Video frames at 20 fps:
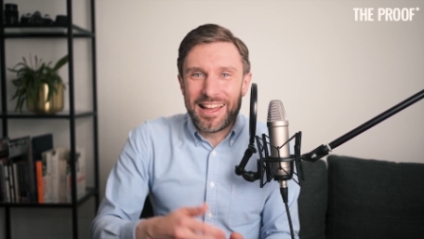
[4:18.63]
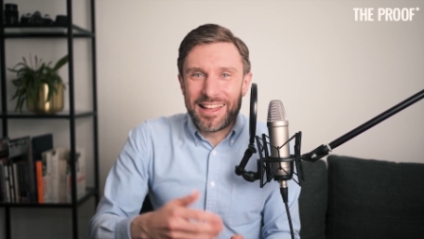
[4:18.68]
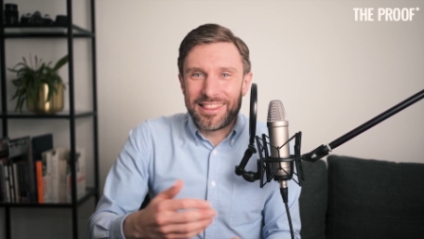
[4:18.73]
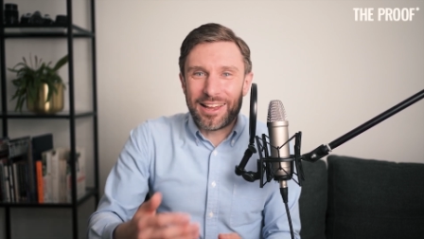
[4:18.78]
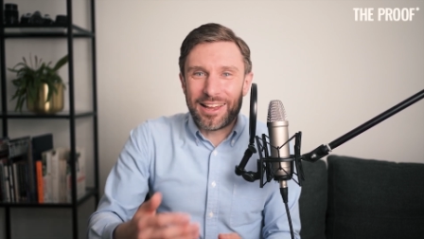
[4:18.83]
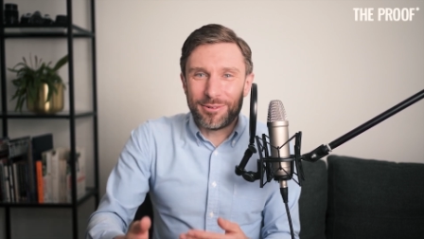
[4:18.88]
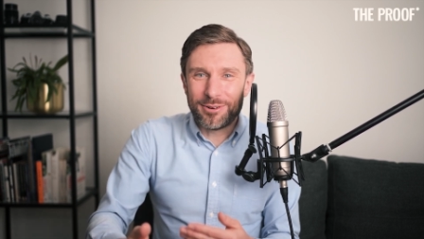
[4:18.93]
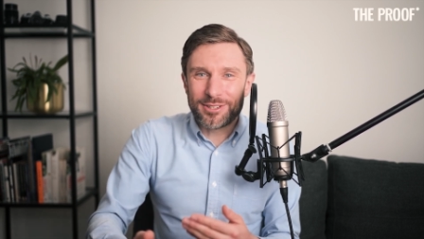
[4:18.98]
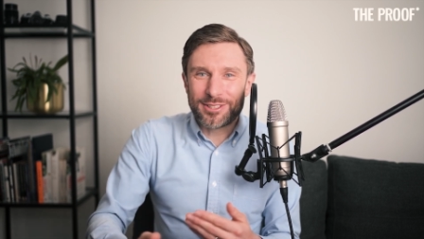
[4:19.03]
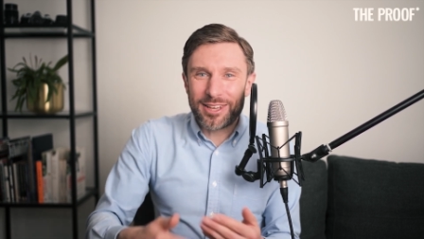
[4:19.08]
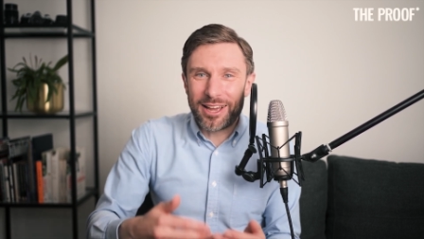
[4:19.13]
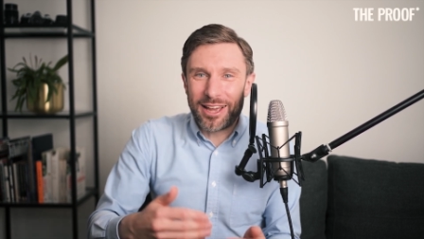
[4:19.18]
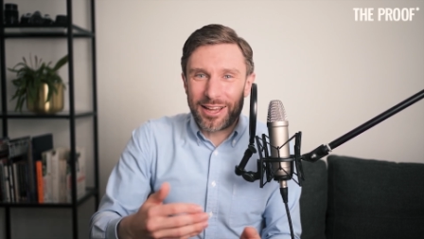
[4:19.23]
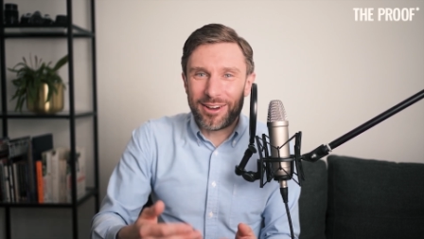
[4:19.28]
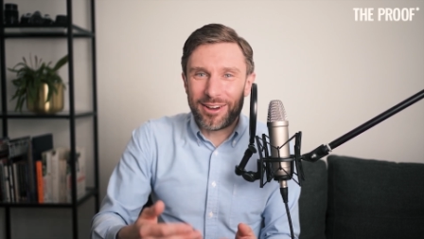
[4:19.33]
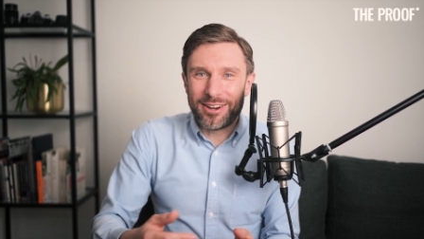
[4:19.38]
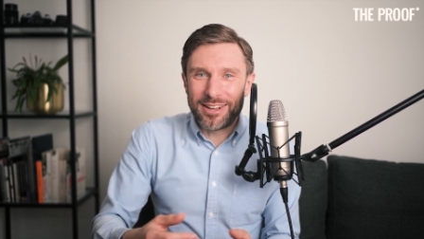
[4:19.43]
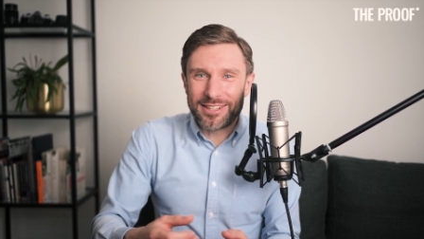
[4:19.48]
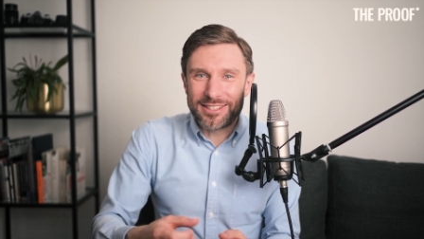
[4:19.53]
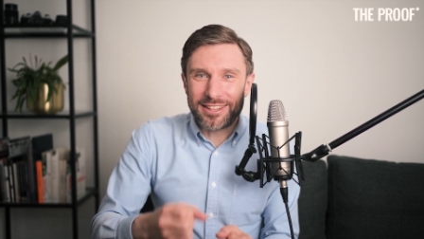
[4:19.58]
then what's
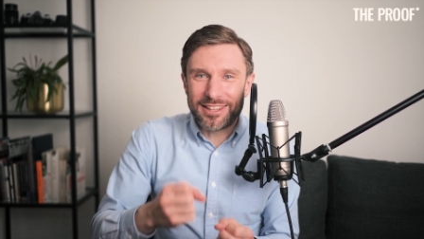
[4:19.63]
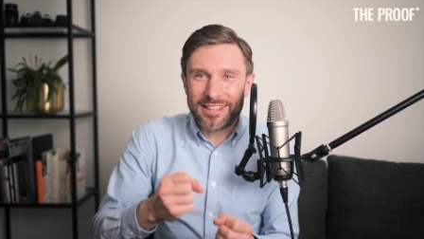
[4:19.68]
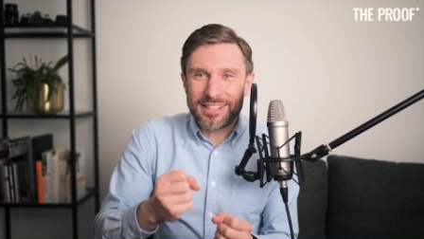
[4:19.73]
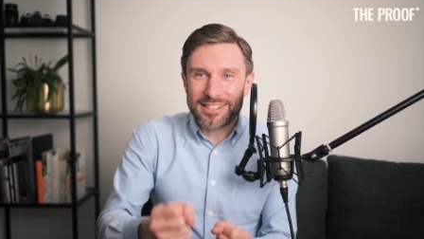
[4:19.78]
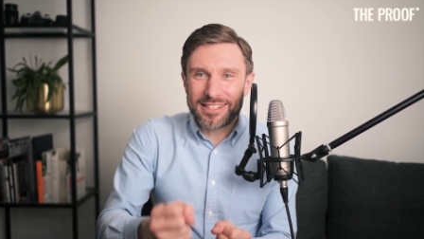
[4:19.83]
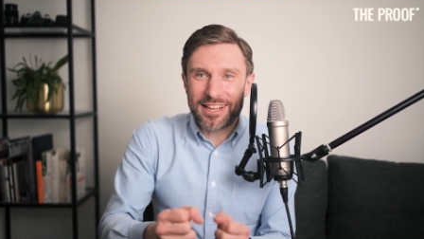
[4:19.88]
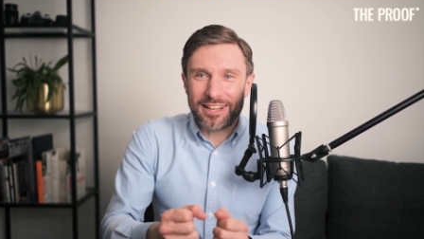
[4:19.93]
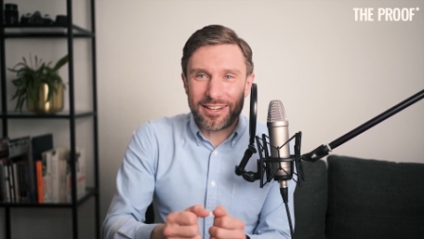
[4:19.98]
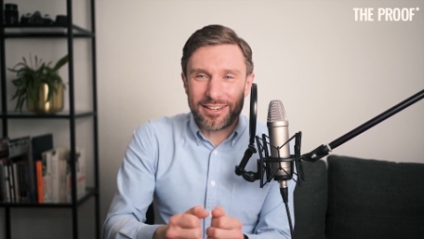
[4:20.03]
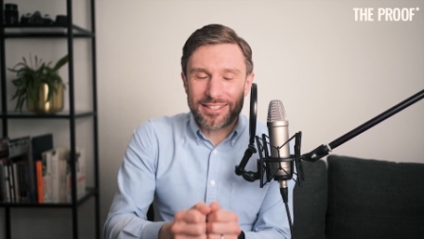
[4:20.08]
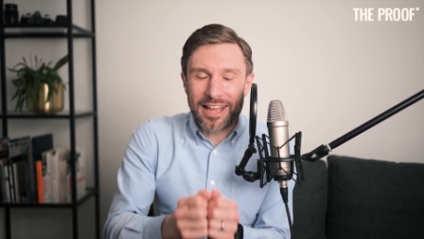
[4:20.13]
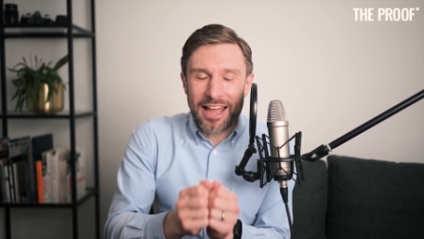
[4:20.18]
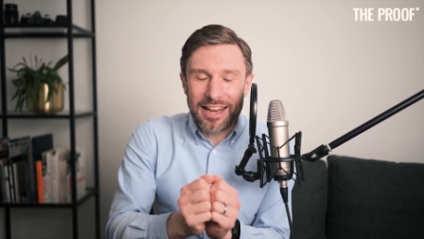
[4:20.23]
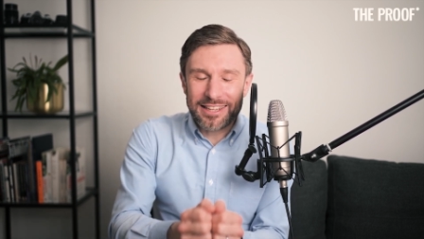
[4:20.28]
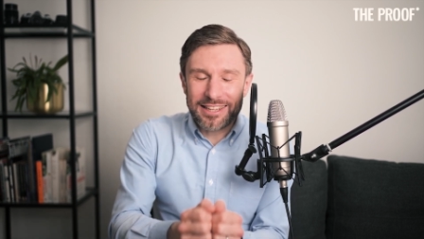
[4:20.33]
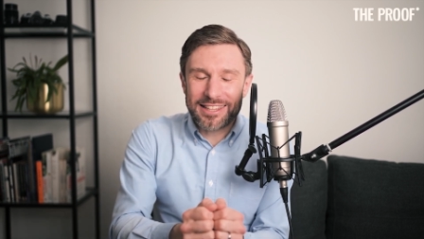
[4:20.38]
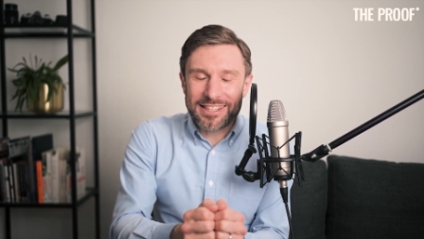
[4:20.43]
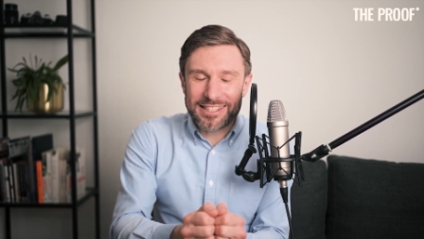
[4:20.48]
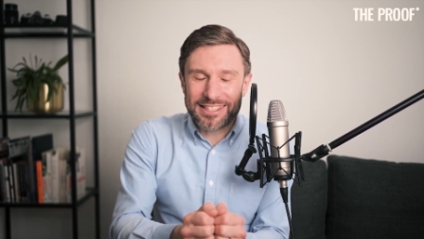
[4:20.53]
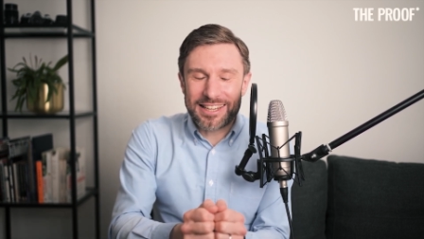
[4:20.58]
going on is that these cells
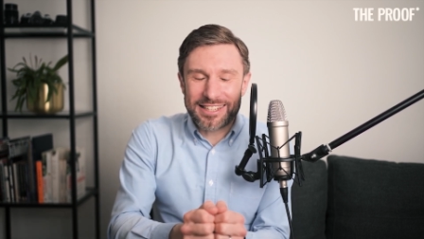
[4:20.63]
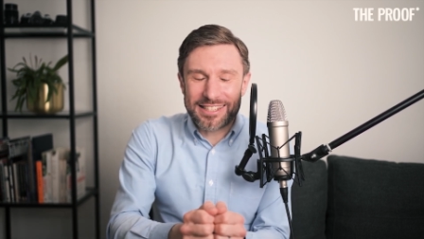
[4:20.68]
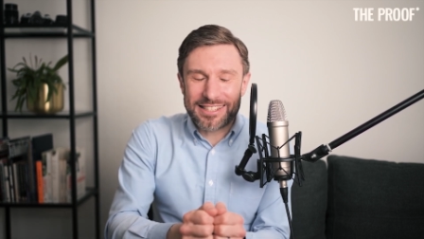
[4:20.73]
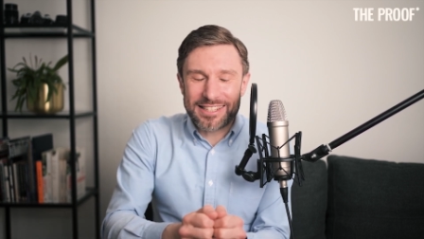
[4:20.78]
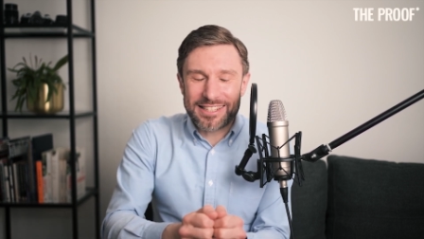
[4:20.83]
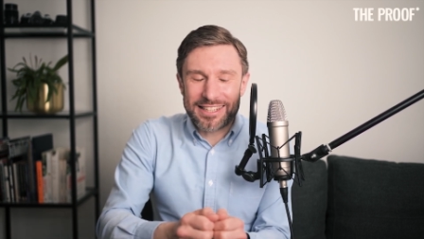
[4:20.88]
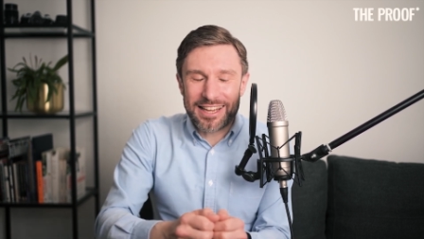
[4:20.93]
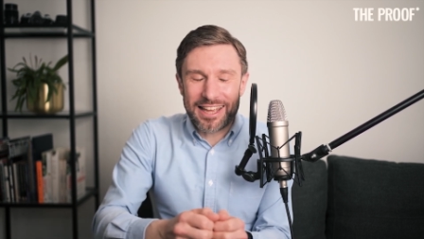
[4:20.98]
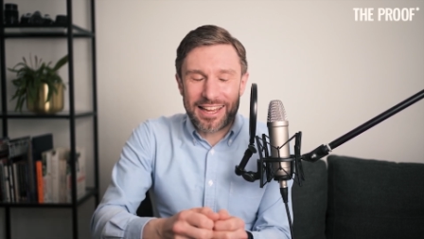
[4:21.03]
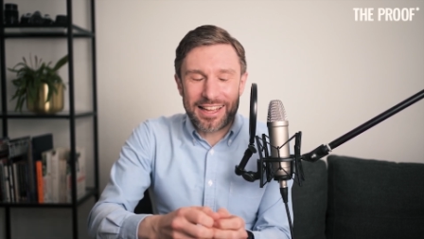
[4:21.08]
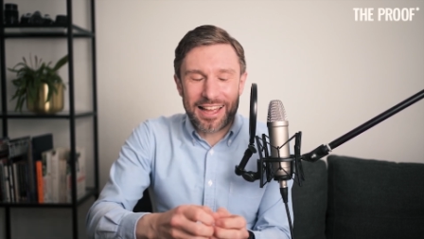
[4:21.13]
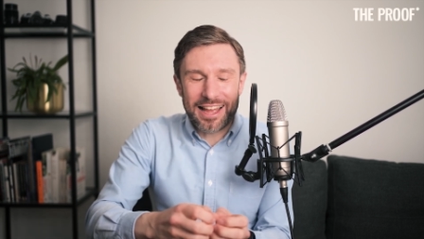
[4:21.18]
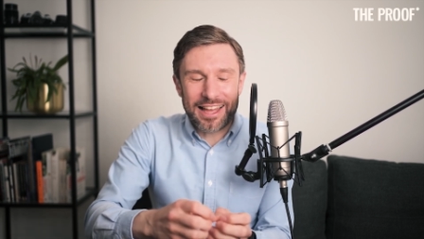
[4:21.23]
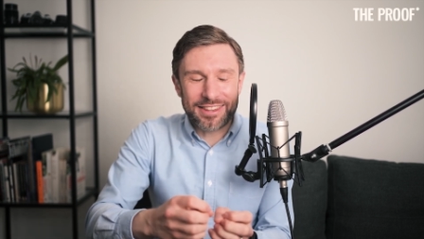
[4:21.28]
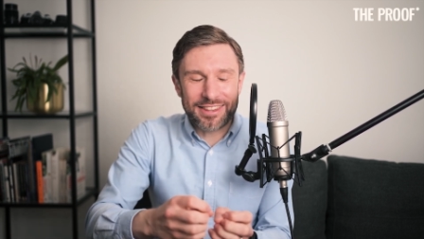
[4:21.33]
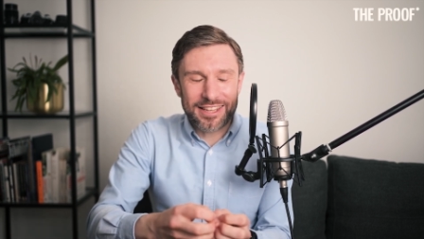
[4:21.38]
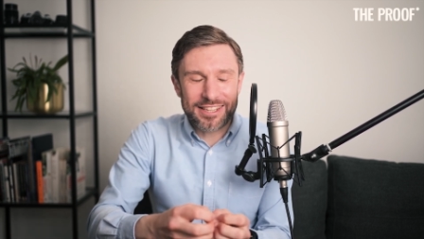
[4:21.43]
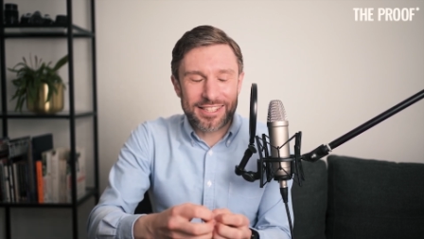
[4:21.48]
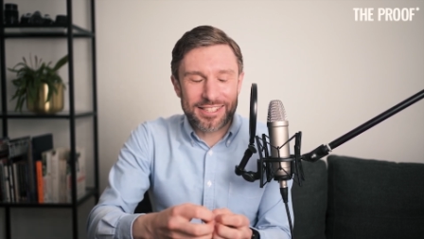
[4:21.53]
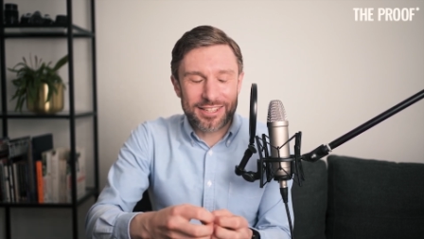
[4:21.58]
enter the senescent state
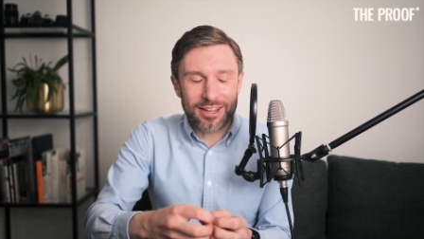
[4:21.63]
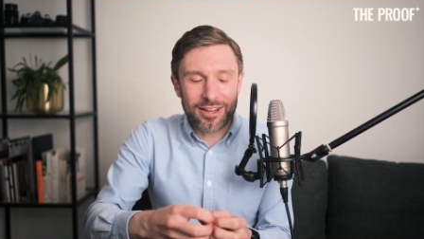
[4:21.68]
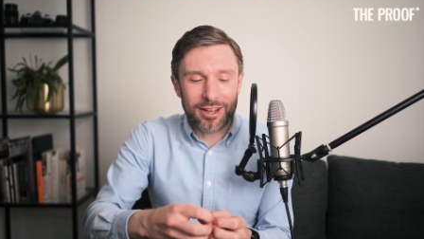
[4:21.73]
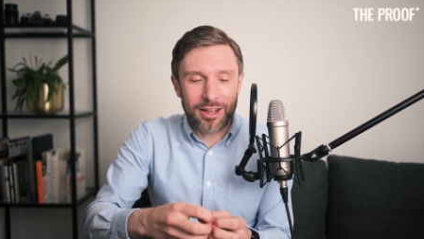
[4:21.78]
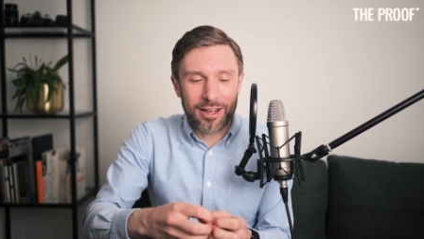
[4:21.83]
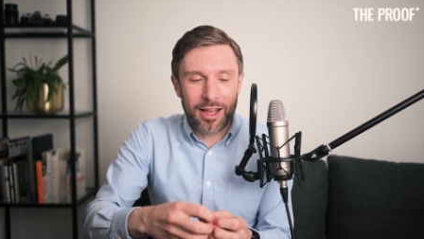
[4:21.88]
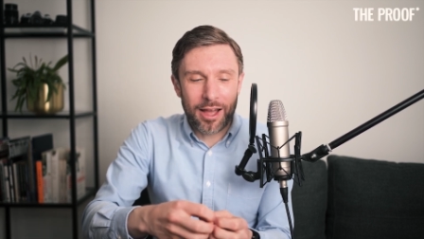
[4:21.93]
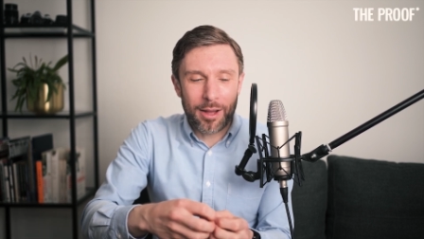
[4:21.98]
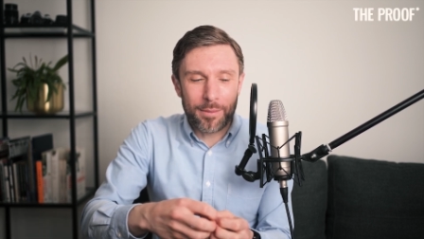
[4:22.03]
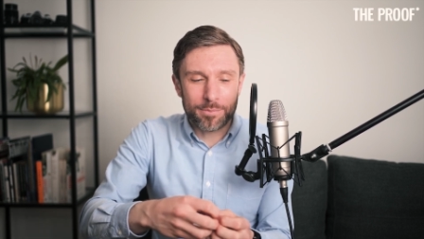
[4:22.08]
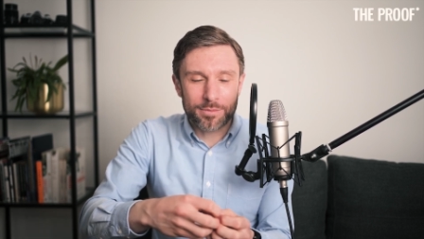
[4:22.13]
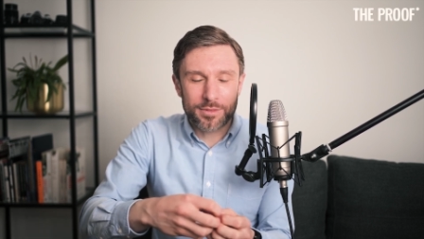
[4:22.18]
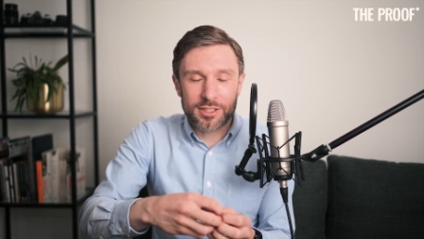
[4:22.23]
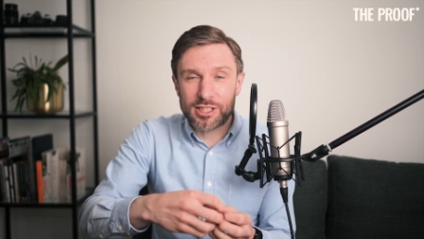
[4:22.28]
and they start um,